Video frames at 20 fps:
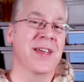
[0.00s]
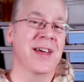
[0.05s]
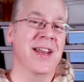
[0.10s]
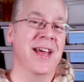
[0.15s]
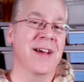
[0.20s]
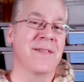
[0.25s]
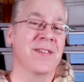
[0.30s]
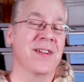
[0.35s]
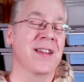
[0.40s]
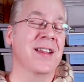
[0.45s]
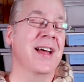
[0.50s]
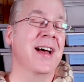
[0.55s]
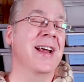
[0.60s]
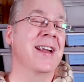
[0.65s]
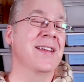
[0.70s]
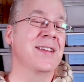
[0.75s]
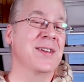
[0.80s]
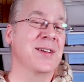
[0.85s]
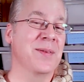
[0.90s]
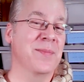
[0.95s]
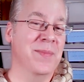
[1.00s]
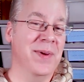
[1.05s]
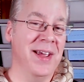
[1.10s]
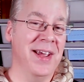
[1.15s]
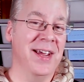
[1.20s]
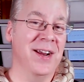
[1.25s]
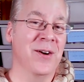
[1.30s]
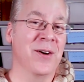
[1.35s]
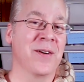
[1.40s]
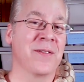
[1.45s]
that have a lot of
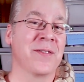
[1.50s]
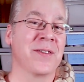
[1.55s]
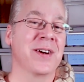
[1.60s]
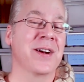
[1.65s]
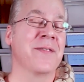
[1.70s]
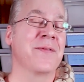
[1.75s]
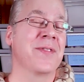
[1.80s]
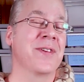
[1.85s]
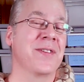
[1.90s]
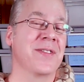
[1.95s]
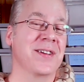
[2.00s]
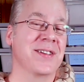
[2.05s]
debate over if they're